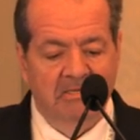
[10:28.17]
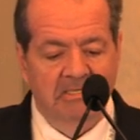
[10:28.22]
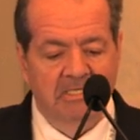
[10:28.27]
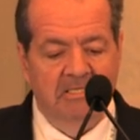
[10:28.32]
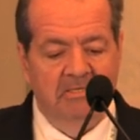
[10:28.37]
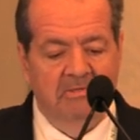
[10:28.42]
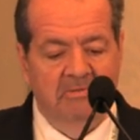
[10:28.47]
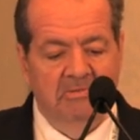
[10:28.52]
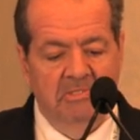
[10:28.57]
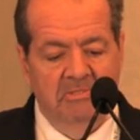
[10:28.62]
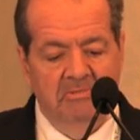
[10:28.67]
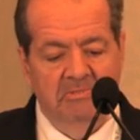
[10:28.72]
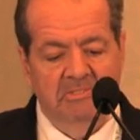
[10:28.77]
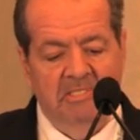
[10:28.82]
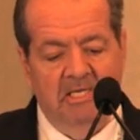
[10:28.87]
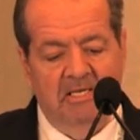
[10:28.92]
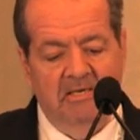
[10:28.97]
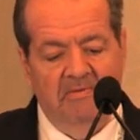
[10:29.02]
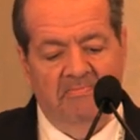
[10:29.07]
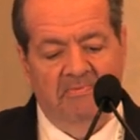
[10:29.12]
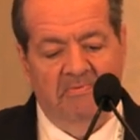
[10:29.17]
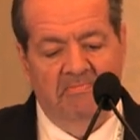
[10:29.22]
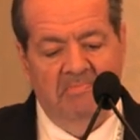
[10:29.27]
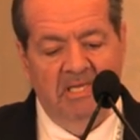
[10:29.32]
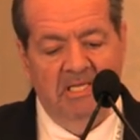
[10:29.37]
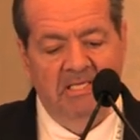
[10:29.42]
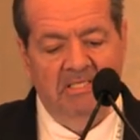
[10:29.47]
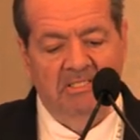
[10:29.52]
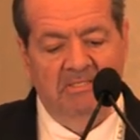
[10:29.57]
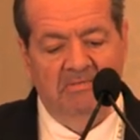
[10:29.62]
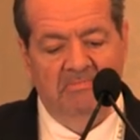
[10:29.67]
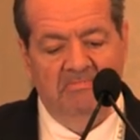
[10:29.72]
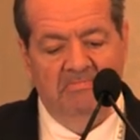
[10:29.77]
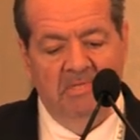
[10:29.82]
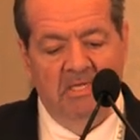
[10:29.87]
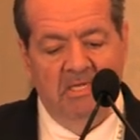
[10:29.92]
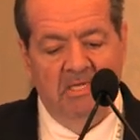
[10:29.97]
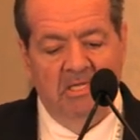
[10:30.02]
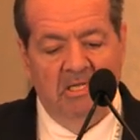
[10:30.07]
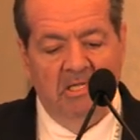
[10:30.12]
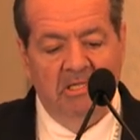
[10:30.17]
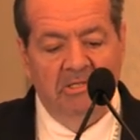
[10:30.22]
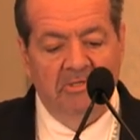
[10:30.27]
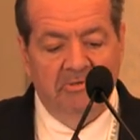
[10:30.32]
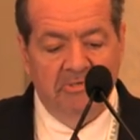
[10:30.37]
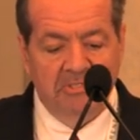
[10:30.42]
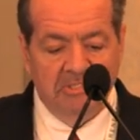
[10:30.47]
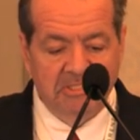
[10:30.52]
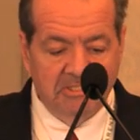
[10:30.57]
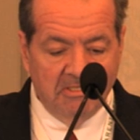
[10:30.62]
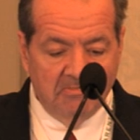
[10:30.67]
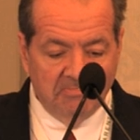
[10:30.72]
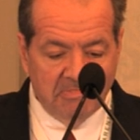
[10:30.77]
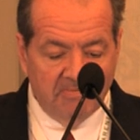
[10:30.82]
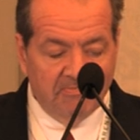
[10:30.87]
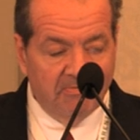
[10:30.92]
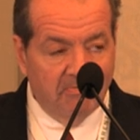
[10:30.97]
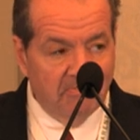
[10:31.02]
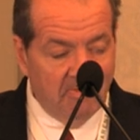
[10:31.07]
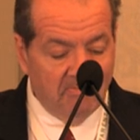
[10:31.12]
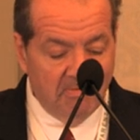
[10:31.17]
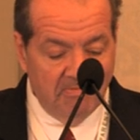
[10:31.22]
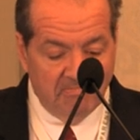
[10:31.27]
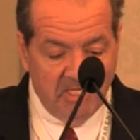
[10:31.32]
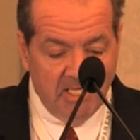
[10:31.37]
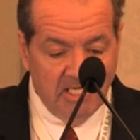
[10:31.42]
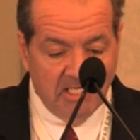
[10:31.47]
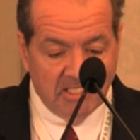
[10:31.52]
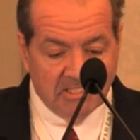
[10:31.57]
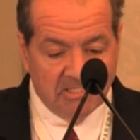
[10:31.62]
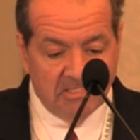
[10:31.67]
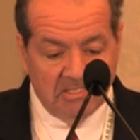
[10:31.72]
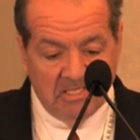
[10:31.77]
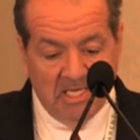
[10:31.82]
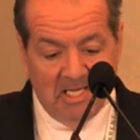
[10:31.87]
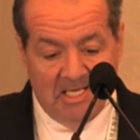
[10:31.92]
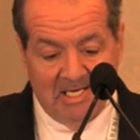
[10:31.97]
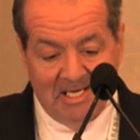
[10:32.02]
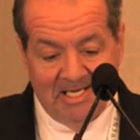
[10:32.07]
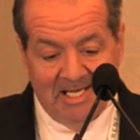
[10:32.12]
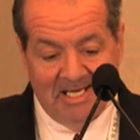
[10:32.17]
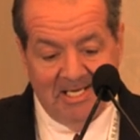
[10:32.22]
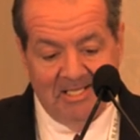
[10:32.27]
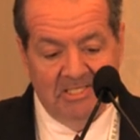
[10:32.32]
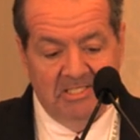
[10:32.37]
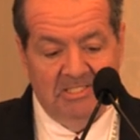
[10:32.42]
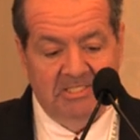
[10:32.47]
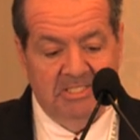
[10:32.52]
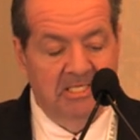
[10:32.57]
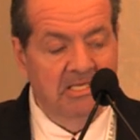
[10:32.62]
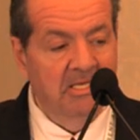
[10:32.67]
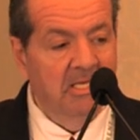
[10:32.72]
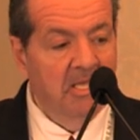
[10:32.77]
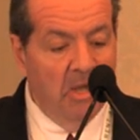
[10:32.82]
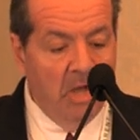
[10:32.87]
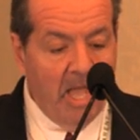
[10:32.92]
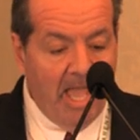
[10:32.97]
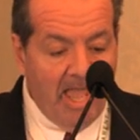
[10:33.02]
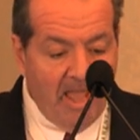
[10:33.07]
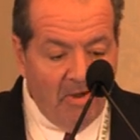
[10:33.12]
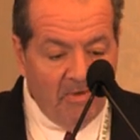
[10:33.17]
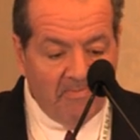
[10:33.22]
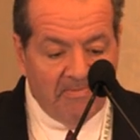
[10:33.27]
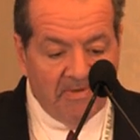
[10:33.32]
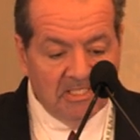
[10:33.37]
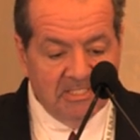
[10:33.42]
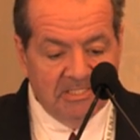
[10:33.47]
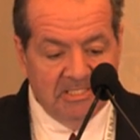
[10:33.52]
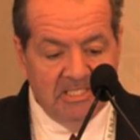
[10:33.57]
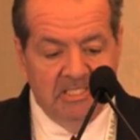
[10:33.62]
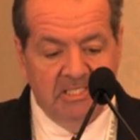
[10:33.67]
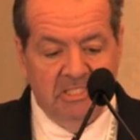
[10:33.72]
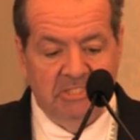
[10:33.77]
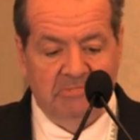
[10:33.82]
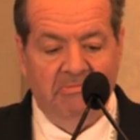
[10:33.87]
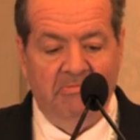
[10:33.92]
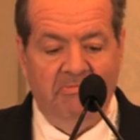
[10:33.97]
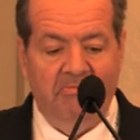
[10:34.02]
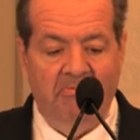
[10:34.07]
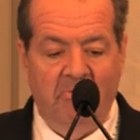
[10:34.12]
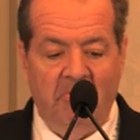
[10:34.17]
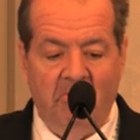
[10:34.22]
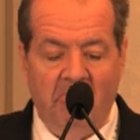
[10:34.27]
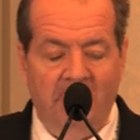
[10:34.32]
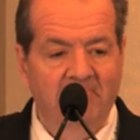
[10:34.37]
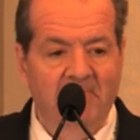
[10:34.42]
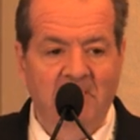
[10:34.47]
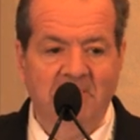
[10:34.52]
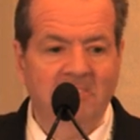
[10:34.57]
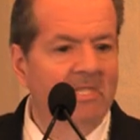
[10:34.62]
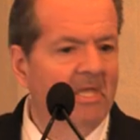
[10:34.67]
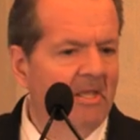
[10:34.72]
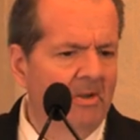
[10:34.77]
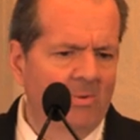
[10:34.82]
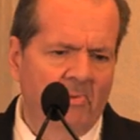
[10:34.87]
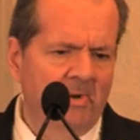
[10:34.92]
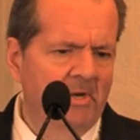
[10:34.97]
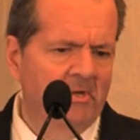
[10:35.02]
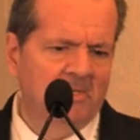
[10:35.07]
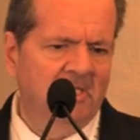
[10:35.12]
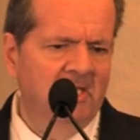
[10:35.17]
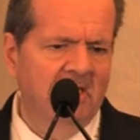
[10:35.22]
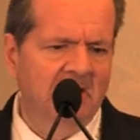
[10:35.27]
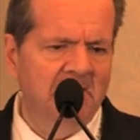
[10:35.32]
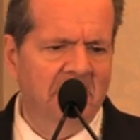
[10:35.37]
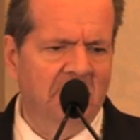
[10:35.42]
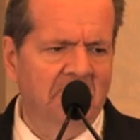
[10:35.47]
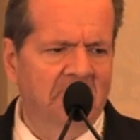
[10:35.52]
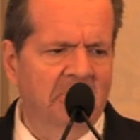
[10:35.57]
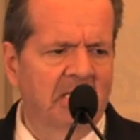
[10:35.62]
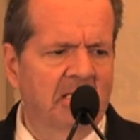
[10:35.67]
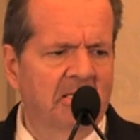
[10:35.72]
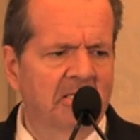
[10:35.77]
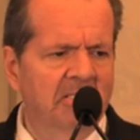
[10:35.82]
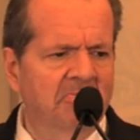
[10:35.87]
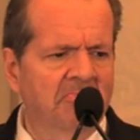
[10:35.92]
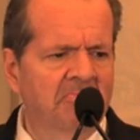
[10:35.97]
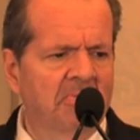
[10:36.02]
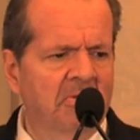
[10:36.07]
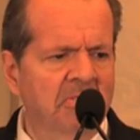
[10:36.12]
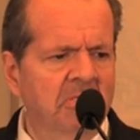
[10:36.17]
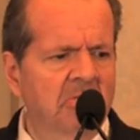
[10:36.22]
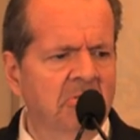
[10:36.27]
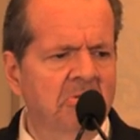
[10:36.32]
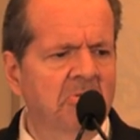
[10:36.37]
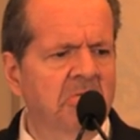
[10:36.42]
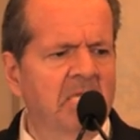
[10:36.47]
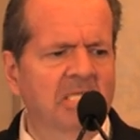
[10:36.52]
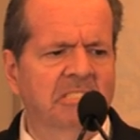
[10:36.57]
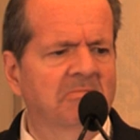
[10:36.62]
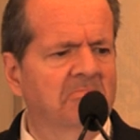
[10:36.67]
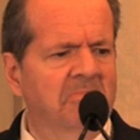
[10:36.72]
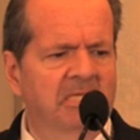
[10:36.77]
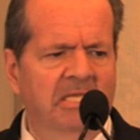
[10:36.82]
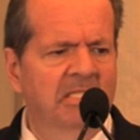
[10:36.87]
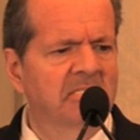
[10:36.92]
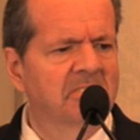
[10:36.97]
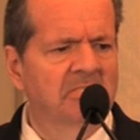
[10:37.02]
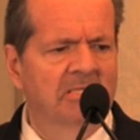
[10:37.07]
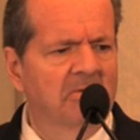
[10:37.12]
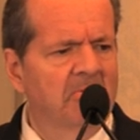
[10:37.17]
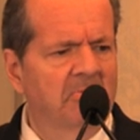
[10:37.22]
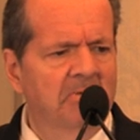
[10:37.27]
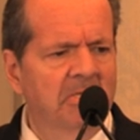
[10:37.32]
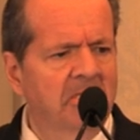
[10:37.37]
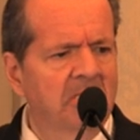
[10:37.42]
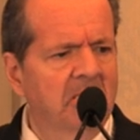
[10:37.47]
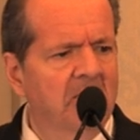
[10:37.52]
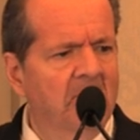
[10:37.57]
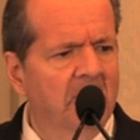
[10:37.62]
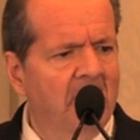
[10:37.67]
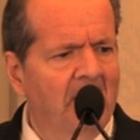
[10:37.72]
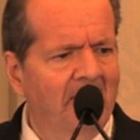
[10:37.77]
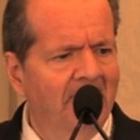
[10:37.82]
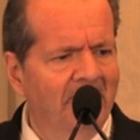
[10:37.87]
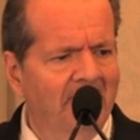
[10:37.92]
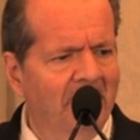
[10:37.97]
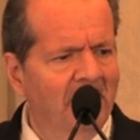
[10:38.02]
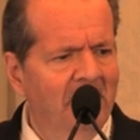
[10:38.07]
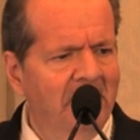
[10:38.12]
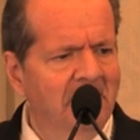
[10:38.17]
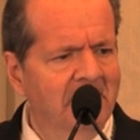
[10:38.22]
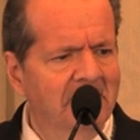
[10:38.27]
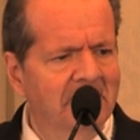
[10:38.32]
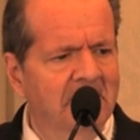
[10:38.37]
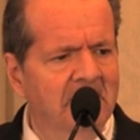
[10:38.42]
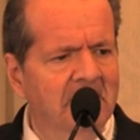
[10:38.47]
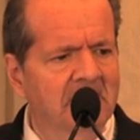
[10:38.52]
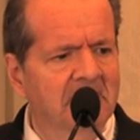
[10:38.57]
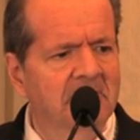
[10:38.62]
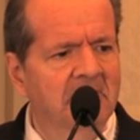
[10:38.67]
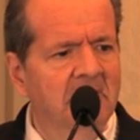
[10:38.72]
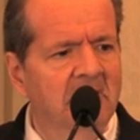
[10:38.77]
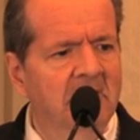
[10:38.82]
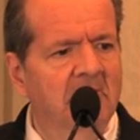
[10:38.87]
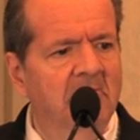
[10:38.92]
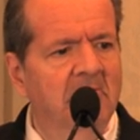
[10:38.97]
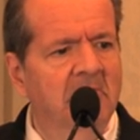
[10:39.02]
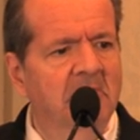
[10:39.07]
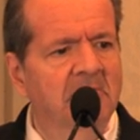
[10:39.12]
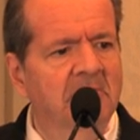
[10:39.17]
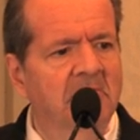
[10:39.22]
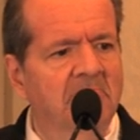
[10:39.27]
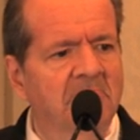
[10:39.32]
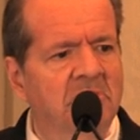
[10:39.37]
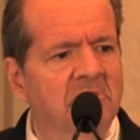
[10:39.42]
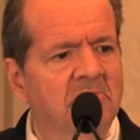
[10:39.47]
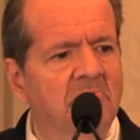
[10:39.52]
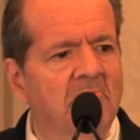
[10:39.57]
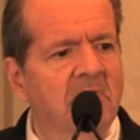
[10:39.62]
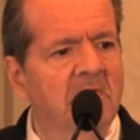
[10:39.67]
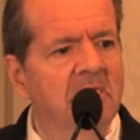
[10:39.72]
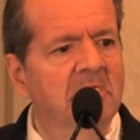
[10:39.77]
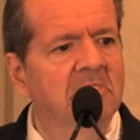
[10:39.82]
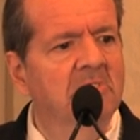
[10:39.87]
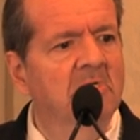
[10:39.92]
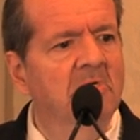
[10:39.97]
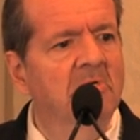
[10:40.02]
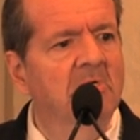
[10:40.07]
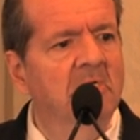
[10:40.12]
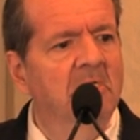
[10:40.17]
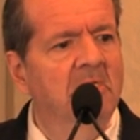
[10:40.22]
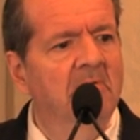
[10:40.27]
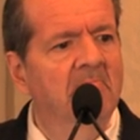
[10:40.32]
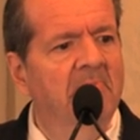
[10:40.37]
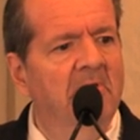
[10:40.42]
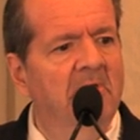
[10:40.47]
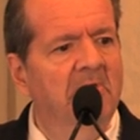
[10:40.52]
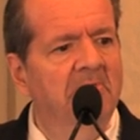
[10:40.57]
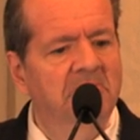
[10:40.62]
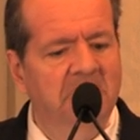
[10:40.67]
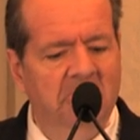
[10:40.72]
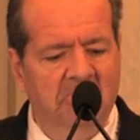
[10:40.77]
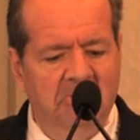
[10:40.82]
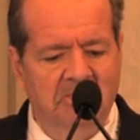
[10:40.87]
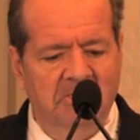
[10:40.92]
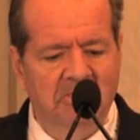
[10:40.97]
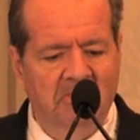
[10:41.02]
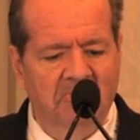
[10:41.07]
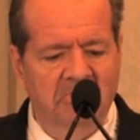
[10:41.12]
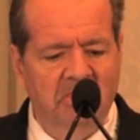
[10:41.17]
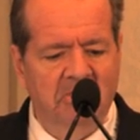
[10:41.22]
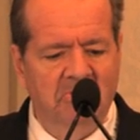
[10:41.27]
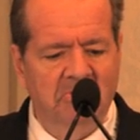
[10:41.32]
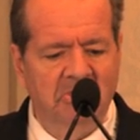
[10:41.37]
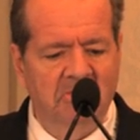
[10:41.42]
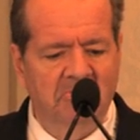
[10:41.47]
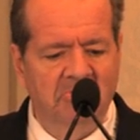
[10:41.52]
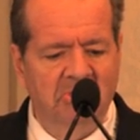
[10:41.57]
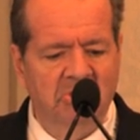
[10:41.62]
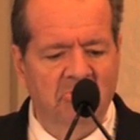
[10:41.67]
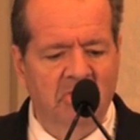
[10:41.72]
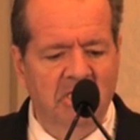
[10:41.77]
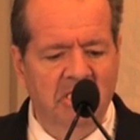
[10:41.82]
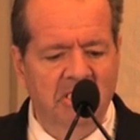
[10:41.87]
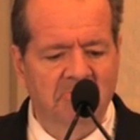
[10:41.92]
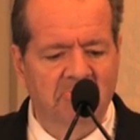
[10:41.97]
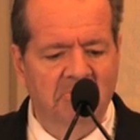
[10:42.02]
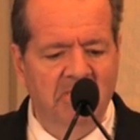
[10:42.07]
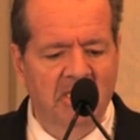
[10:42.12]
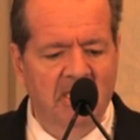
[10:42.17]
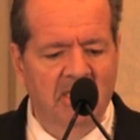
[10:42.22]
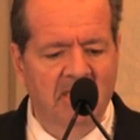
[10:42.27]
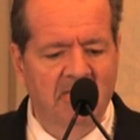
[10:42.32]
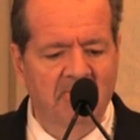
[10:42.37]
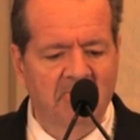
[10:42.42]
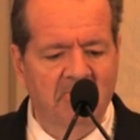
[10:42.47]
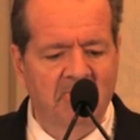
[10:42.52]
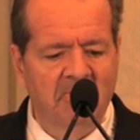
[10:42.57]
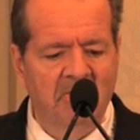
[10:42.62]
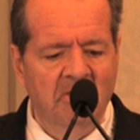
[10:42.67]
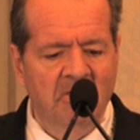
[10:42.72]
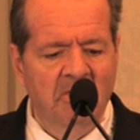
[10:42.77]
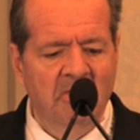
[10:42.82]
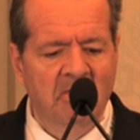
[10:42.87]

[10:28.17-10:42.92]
you know, use that information. Learn something from every patient, an analogy. How have I seen this before? There's a lot of weird things in PANDAS. You know, you get some kids that are, you know, what is this? You know, some strange compulsion or something, or some strange behavior.